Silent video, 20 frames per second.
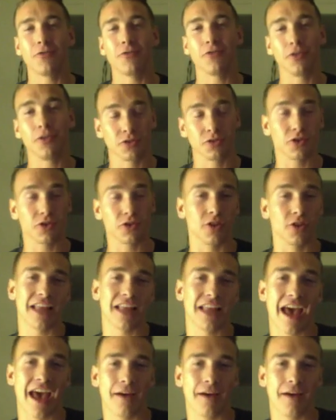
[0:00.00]
the results that they
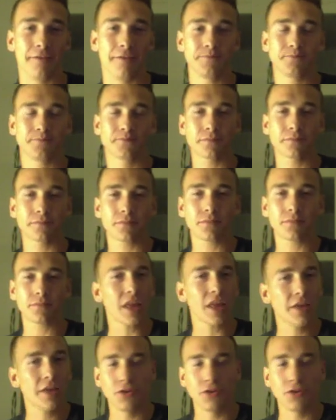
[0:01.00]
have
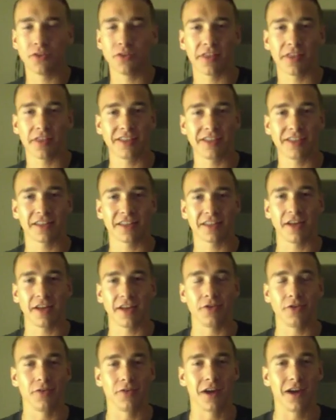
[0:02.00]
if you do the things that they
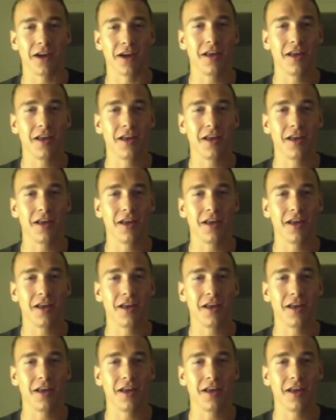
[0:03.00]
do, right?